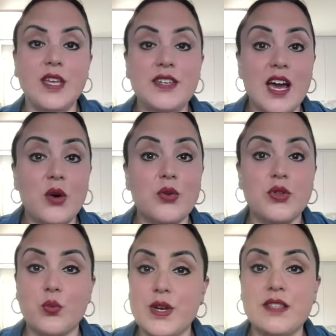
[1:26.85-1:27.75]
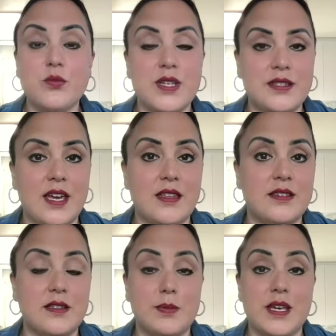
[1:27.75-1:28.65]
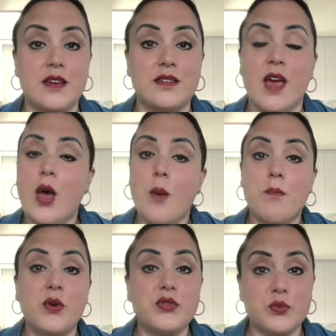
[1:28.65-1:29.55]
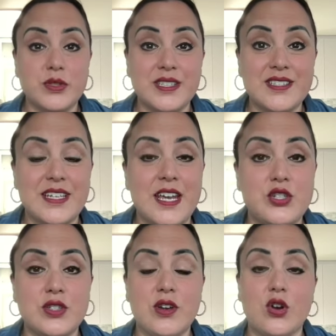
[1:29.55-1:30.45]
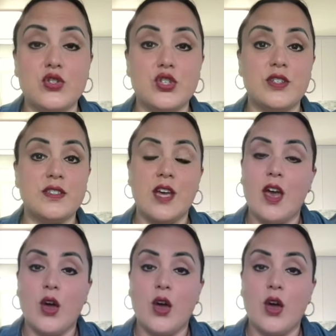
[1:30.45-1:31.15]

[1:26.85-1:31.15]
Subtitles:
Now, the reason we say this is because most real estate agents are just